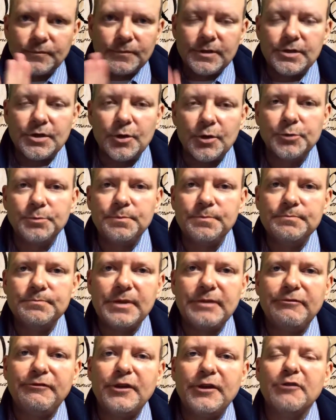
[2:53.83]
don't
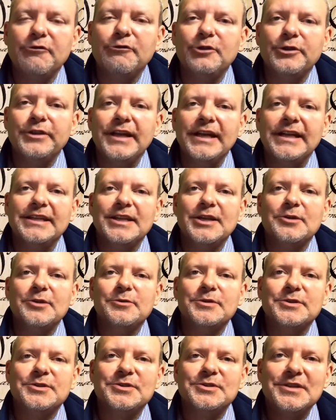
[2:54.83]
be fearful that there
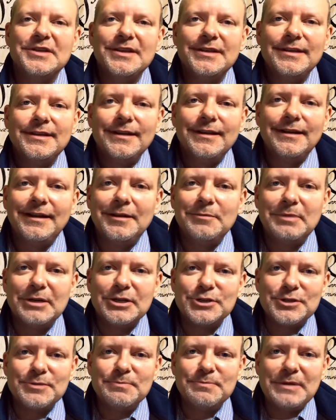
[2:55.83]
was a
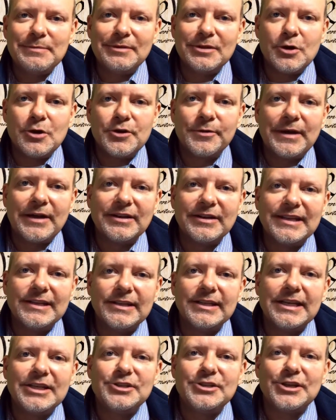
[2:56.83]
bunch of people going around
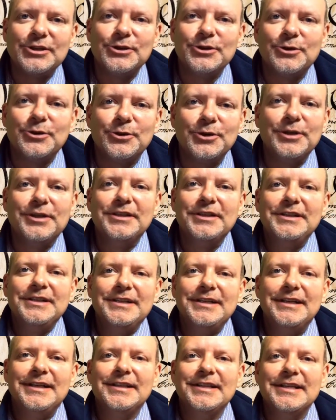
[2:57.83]
killing each other or
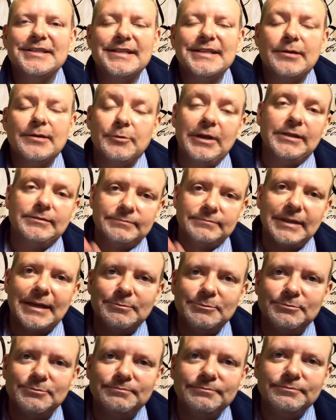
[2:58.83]
things like, well,
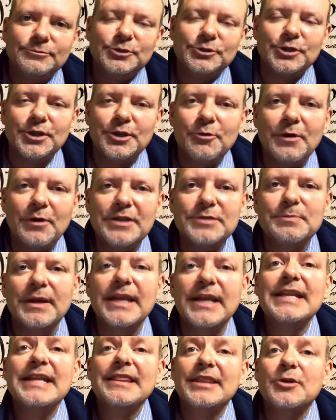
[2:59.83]
I'm sure there was, but
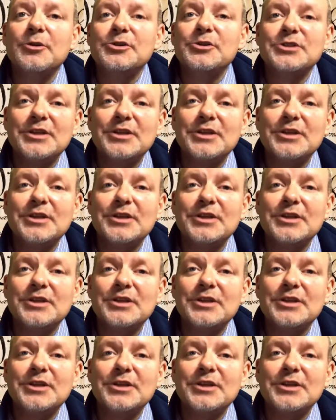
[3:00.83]
there was